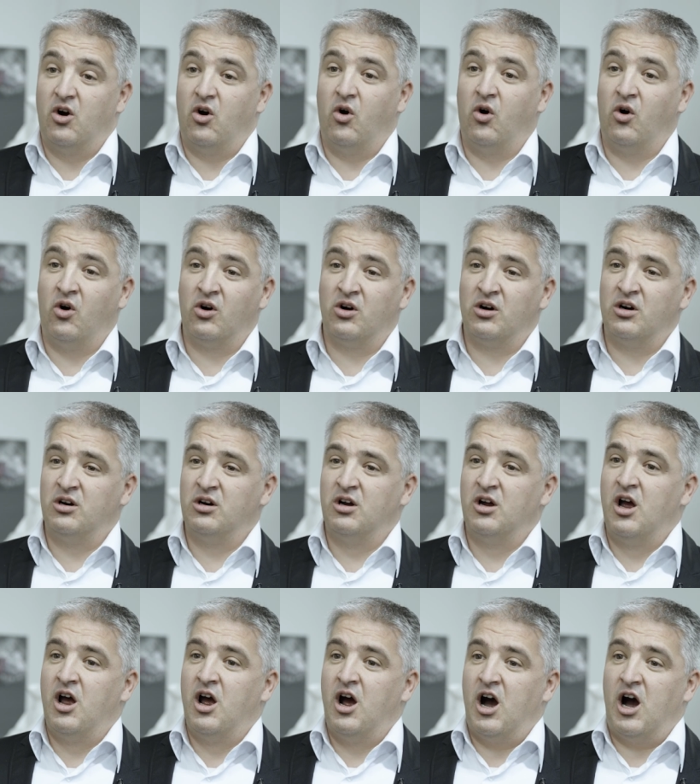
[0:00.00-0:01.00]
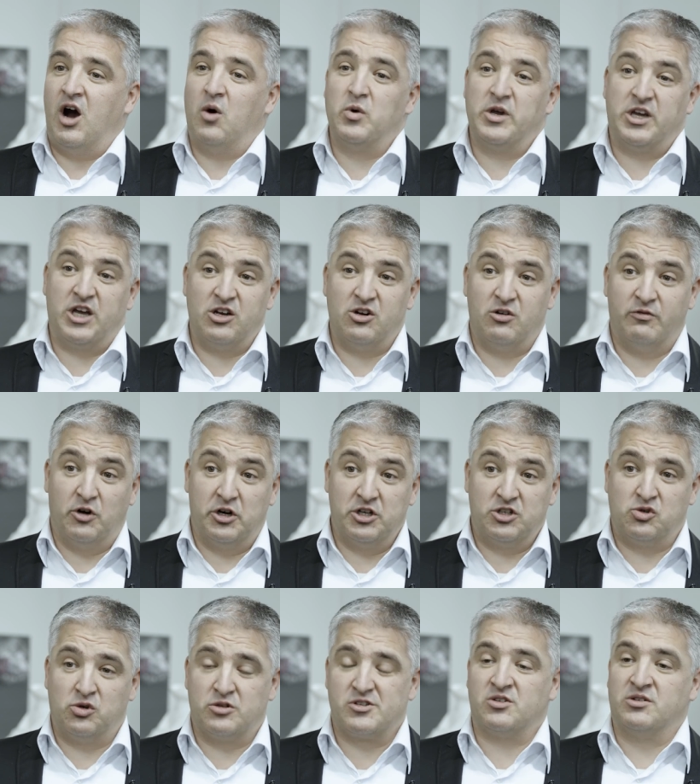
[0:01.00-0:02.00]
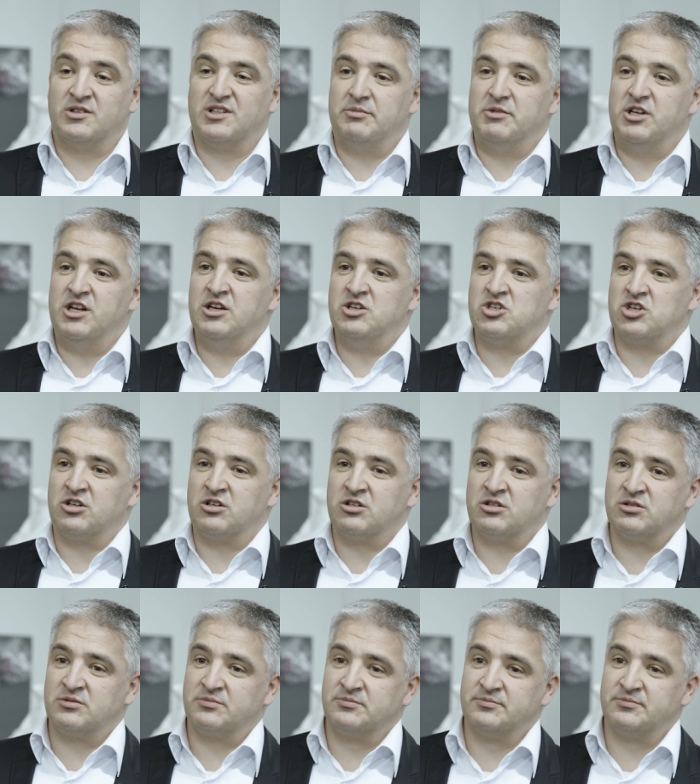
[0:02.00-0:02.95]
or how we can avoid cross-contamination.